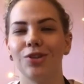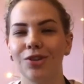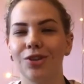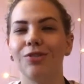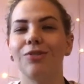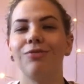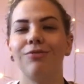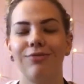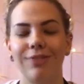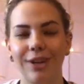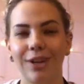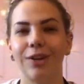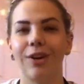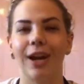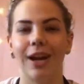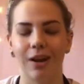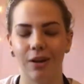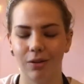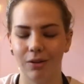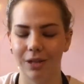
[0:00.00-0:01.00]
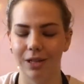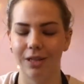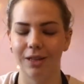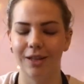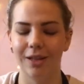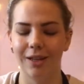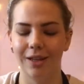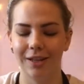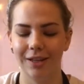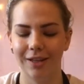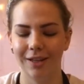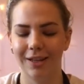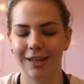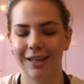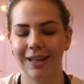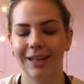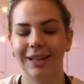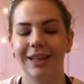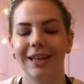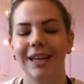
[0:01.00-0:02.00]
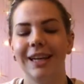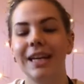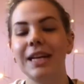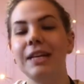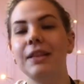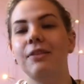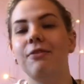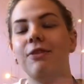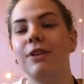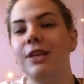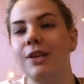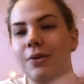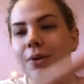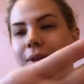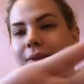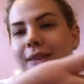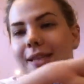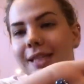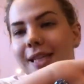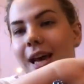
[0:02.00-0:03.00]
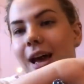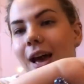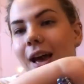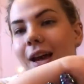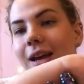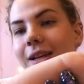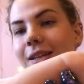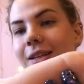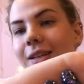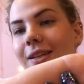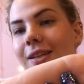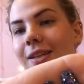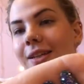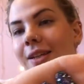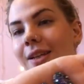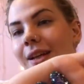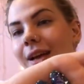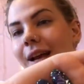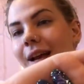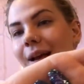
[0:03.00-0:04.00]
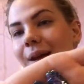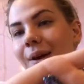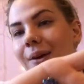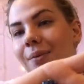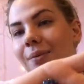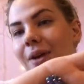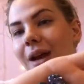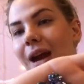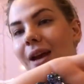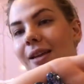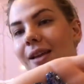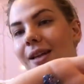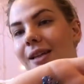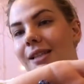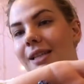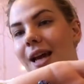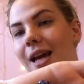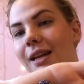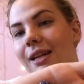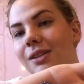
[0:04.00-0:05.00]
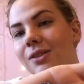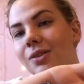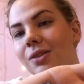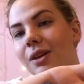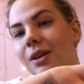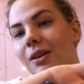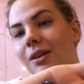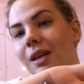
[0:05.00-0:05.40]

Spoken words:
you'll figure it out in the video at the side. Kylie and Danny, so they're